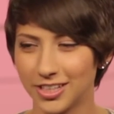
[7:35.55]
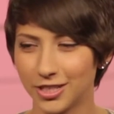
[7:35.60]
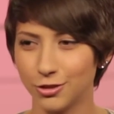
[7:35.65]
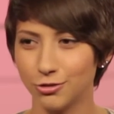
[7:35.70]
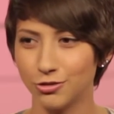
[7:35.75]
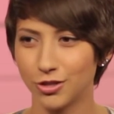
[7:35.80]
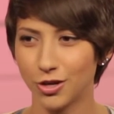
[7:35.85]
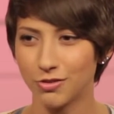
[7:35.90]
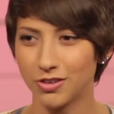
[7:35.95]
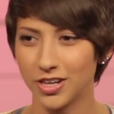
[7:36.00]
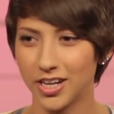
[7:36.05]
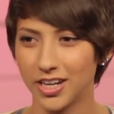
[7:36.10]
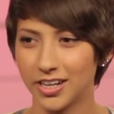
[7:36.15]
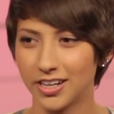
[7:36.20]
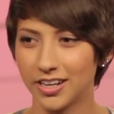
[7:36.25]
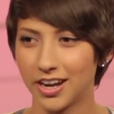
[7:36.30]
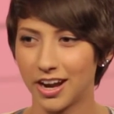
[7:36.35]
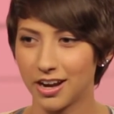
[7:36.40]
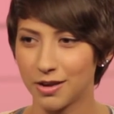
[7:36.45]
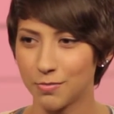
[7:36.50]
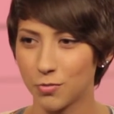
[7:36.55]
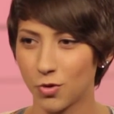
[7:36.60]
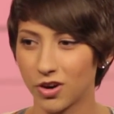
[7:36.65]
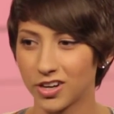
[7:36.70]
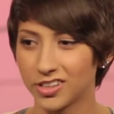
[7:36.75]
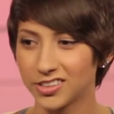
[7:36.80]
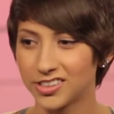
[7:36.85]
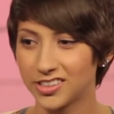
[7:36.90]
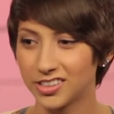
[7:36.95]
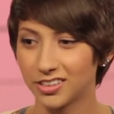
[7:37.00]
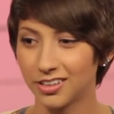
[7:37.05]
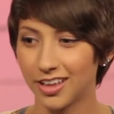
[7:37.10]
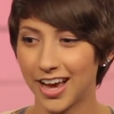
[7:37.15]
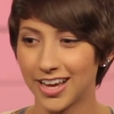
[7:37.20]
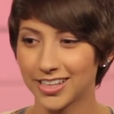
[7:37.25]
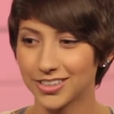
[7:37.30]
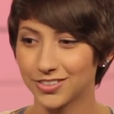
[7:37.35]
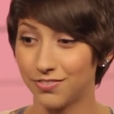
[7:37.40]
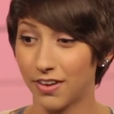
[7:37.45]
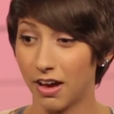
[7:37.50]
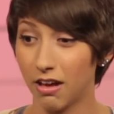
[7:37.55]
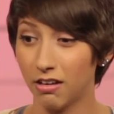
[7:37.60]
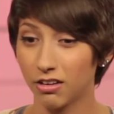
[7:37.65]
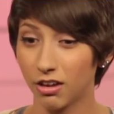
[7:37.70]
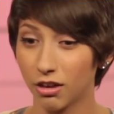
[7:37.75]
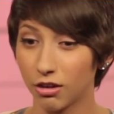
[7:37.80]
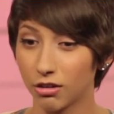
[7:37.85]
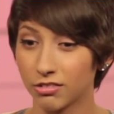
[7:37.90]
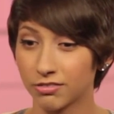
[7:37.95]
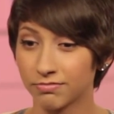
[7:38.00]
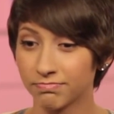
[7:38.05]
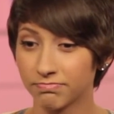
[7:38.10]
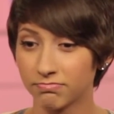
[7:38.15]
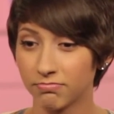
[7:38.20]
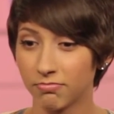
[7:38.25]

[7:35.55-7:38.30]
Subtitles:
and you don't need it anymore, it still has value.